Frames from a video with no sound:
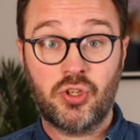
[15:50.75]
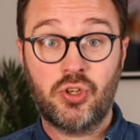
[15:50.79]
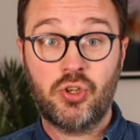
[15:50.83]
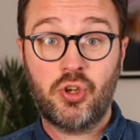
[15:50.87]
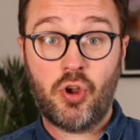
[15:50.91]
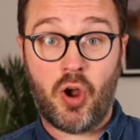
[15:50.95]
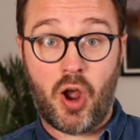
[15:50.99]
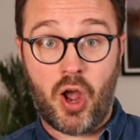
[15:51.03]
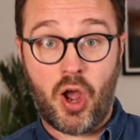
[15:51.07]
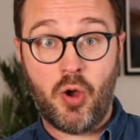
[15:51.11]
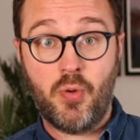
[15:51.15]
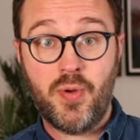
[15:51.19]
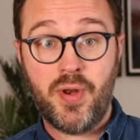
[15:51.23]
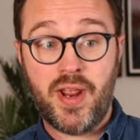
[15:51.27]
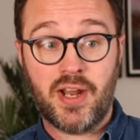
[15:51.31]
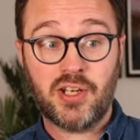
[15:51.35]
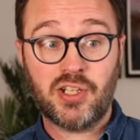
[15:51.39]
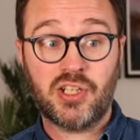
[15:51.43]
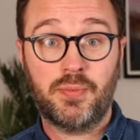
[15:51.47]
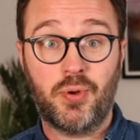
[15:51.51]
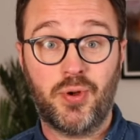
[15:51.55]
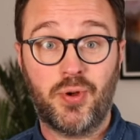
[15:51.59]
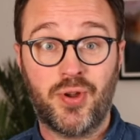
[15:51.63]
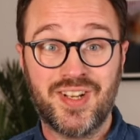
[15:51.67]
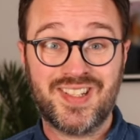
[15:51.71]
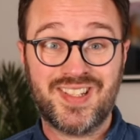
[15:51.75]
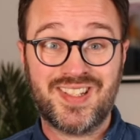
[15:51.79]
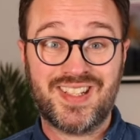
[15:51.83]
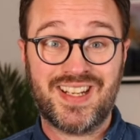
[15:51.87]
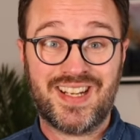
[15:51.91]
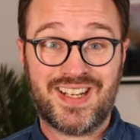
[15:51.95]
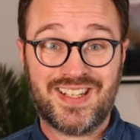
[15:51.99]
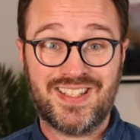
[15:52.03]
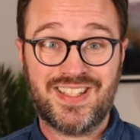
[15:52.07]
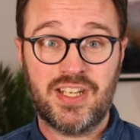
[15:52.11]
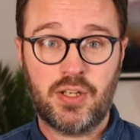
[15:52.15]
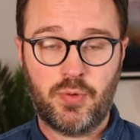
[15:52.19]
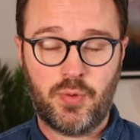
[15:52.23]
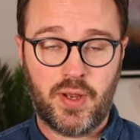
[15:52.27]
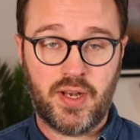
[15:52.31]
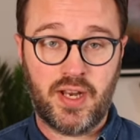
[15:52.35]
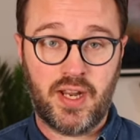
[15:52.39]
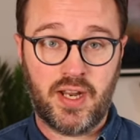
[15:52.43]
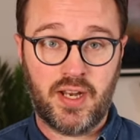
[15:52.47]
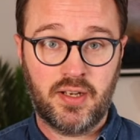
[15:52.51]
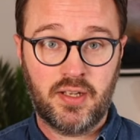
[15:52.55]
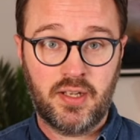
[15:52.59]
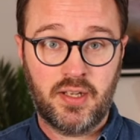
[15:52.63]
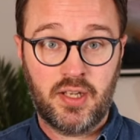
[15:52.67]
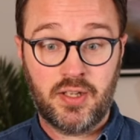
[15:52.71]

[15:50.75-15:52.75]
you're only actually putting 60 quid in.